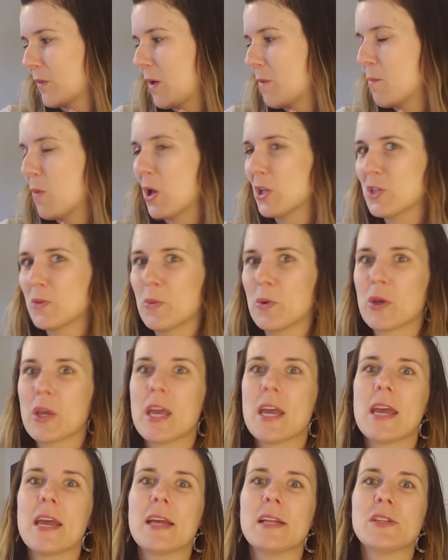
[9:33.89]
multiple
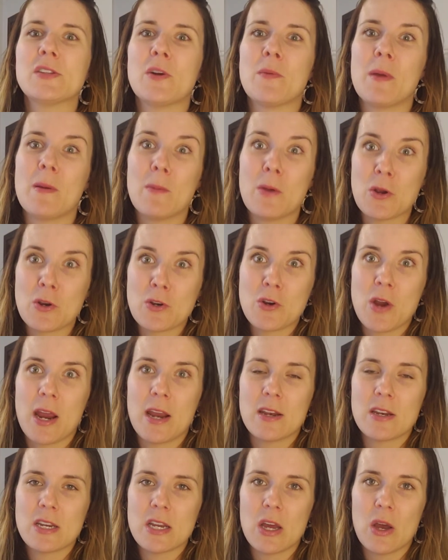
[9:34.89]
kids, or maybe you're
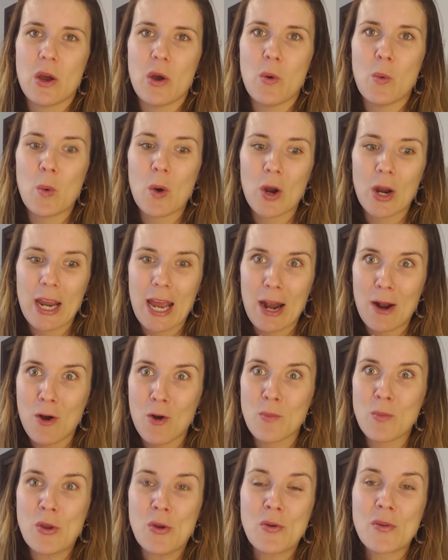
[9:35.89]
trying to work at
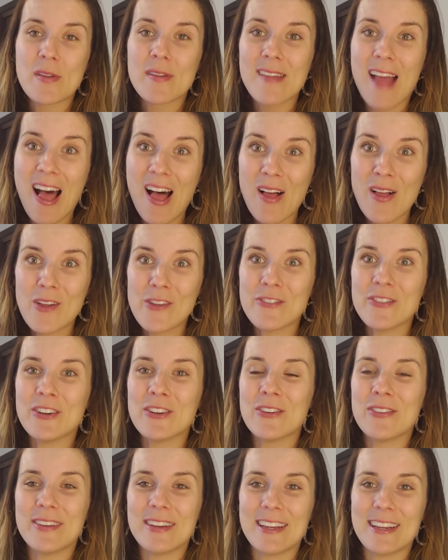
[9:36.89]
home yourself
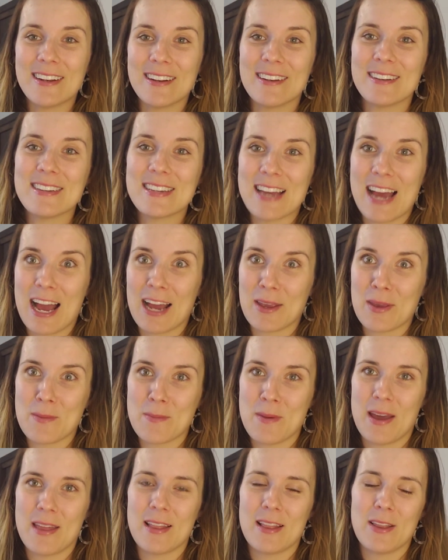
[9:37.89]
and you need to
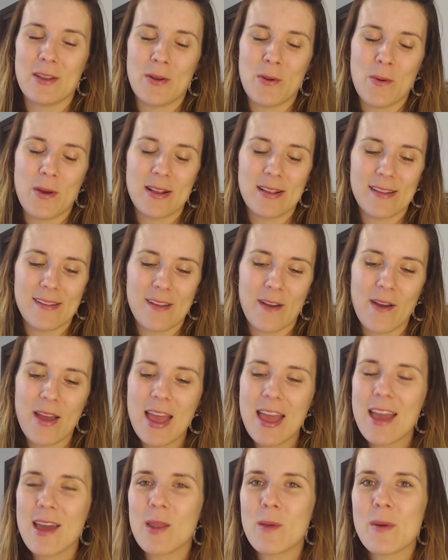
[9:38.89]
occupy the little one. So
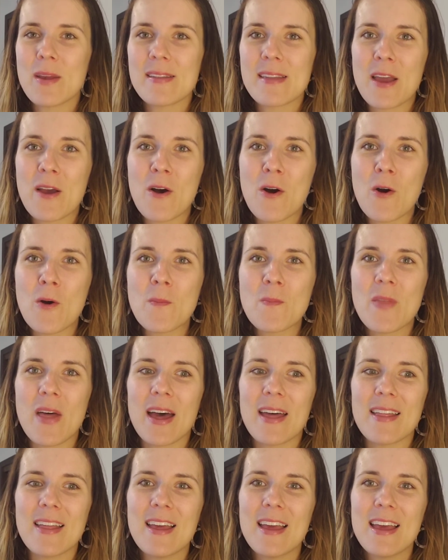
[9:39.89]
anyways, I hope
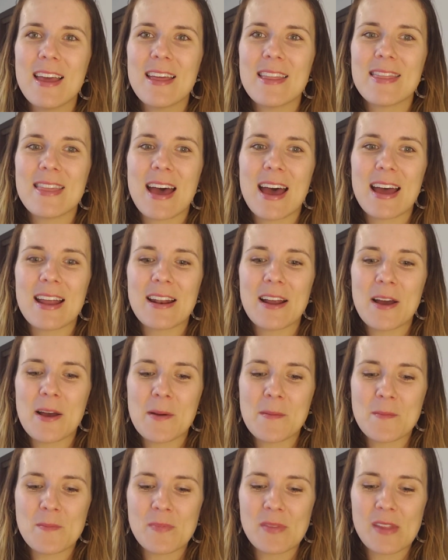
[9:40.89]
that
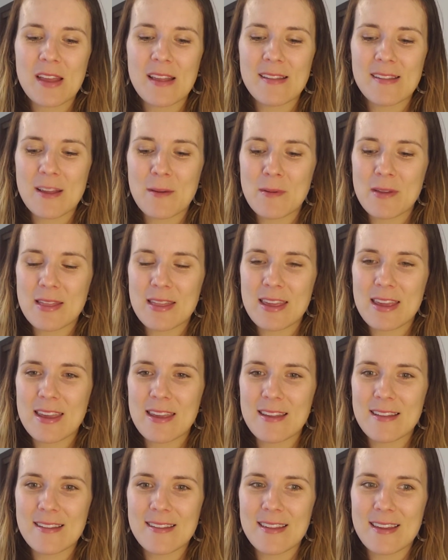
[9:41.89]
some of
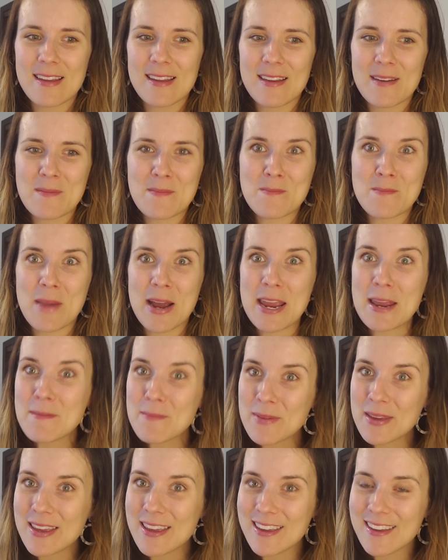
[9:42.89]
these
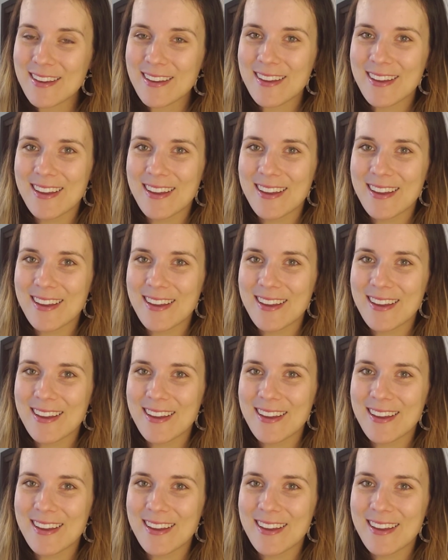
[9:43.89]
might be